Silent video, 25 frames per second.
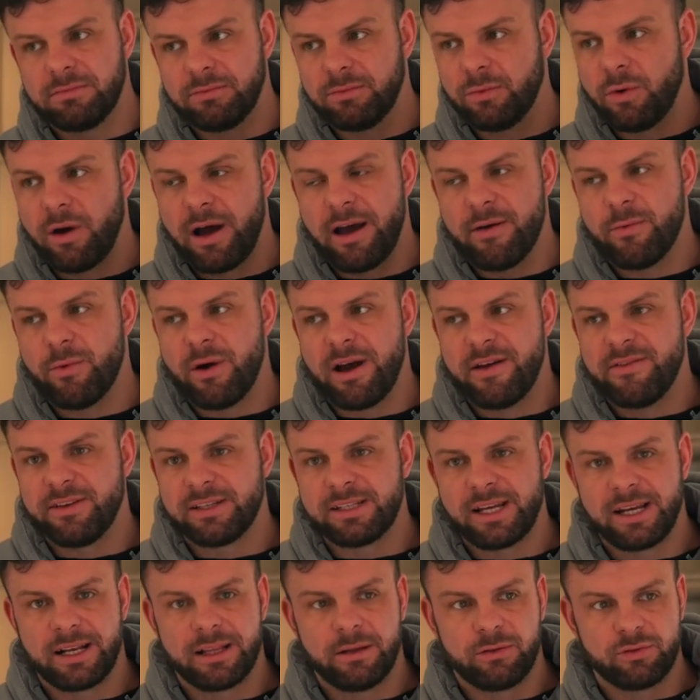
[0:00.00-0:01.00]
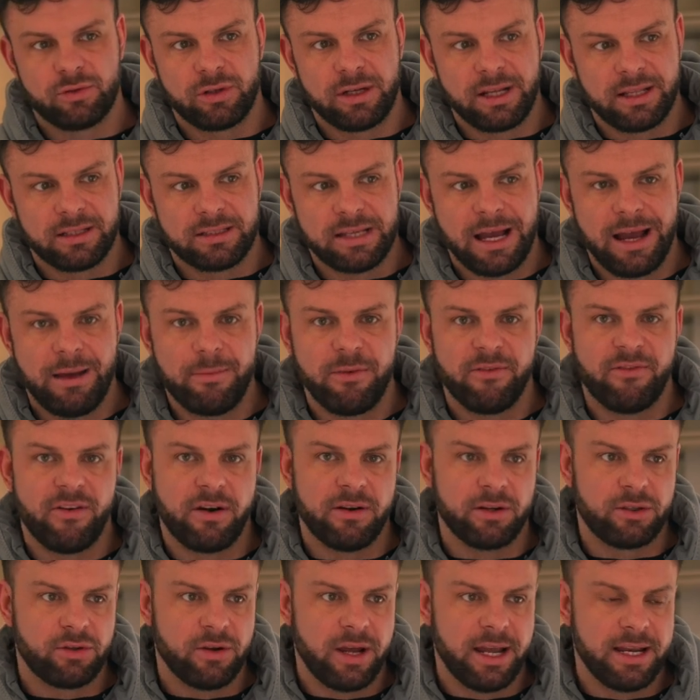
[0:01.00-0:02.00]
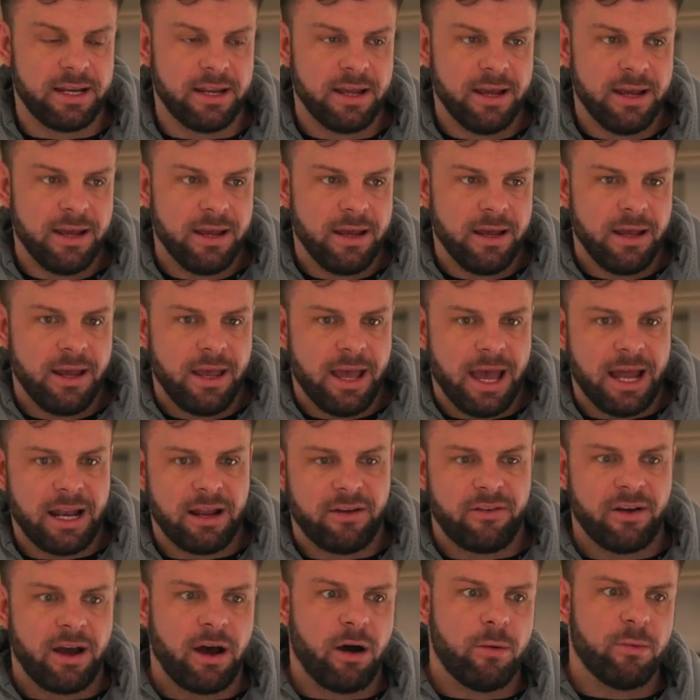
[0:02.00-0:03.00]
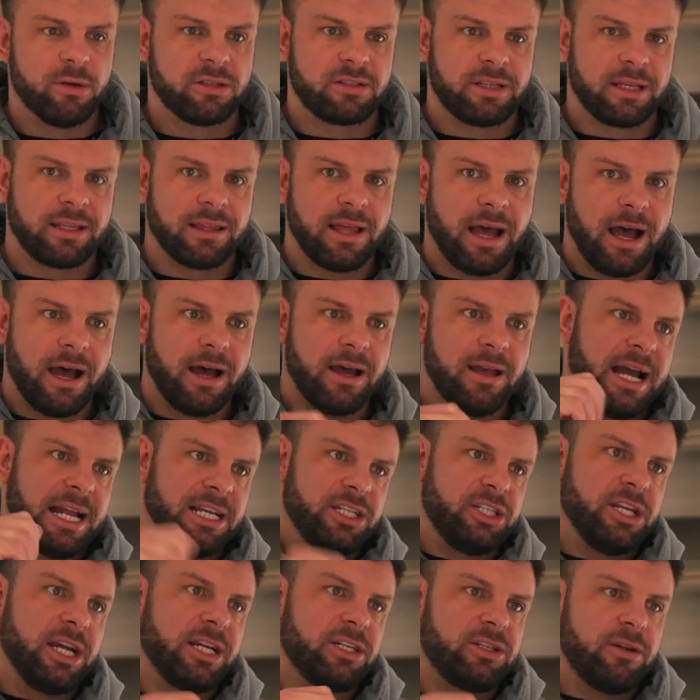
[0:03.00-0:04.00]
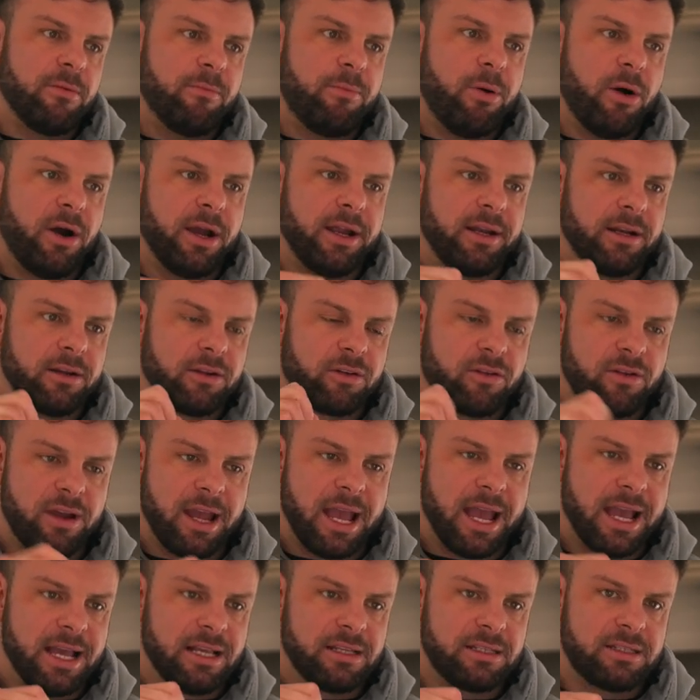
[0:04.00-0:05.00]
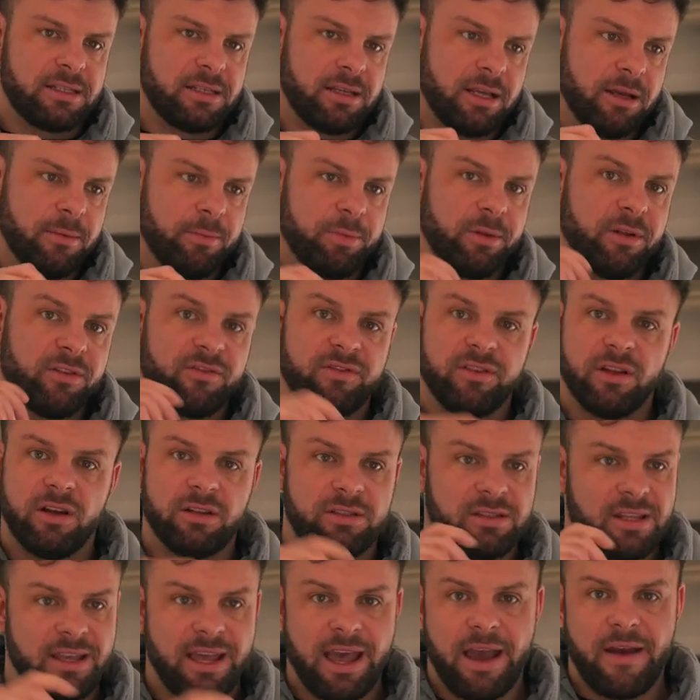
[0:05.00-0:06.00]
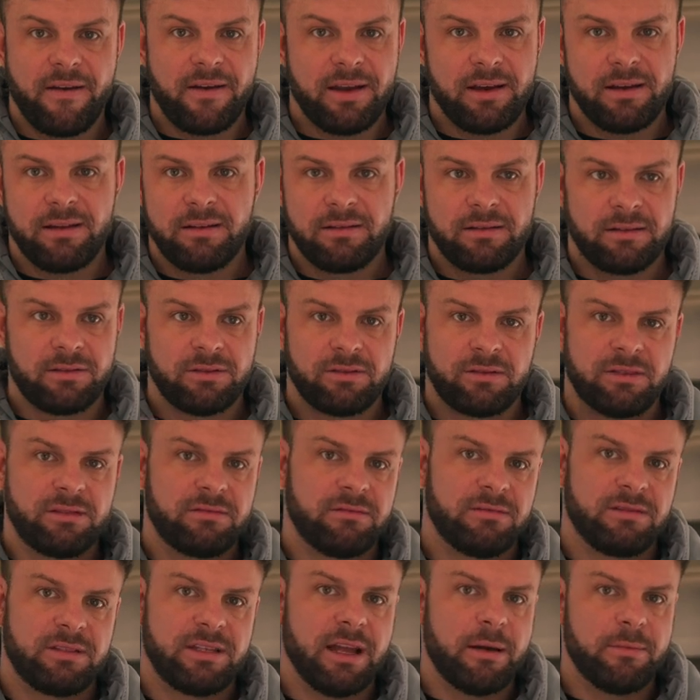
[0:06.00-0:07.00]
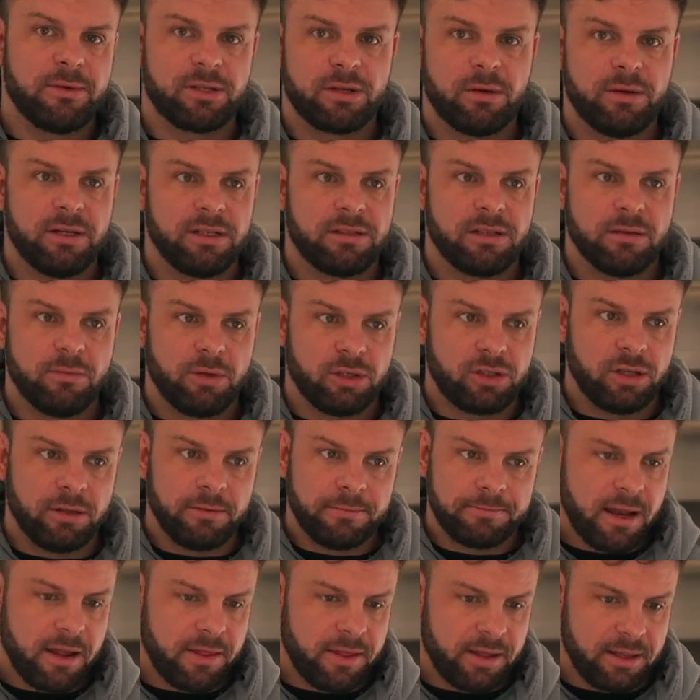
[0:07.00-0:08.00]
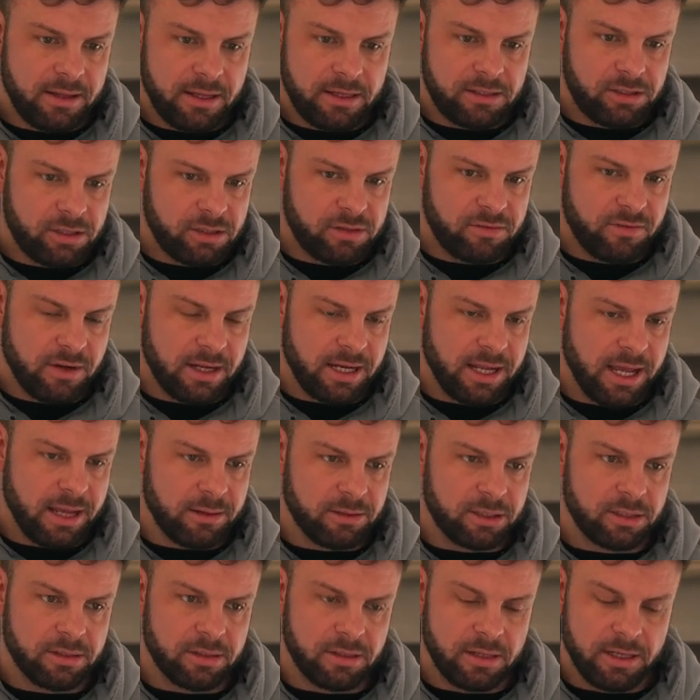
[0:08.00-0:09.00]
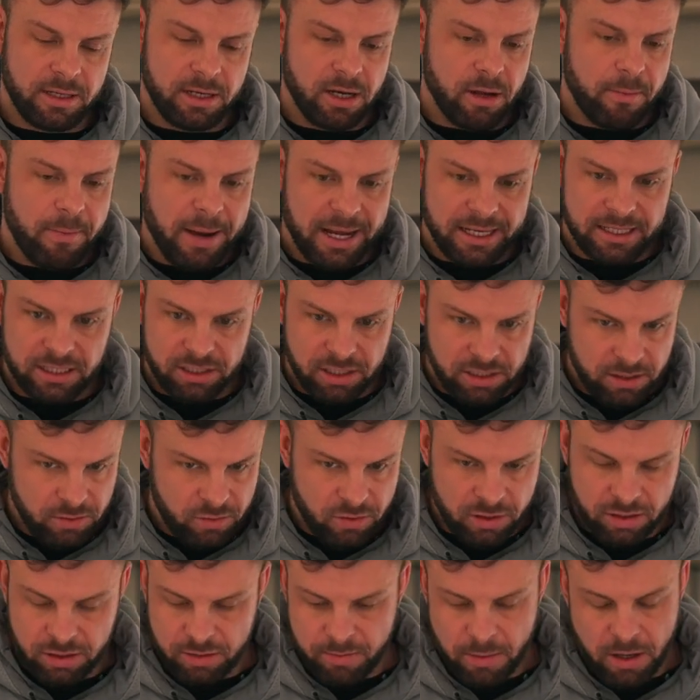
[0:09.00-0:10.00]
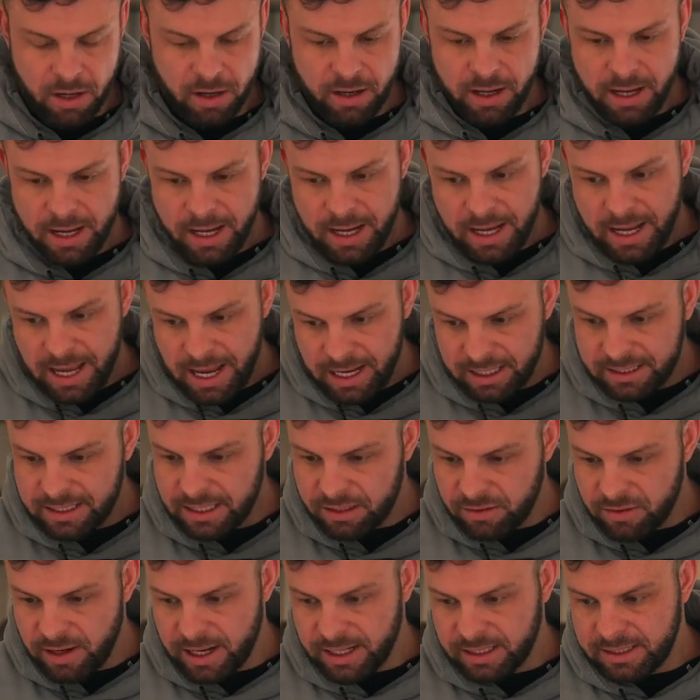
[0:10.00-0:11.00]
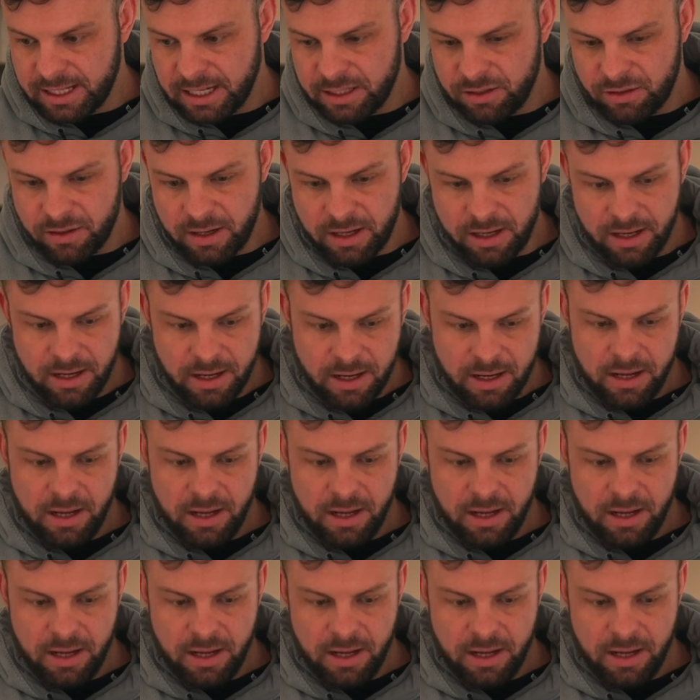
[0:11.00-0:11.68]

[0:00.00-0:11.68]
whatever cycle I was doing at the time before I trained. And I almost think that injection point creates blood flow to the area. It's damage going into the muscle, and I think this just really helps, partition nutrients more, etc., etc.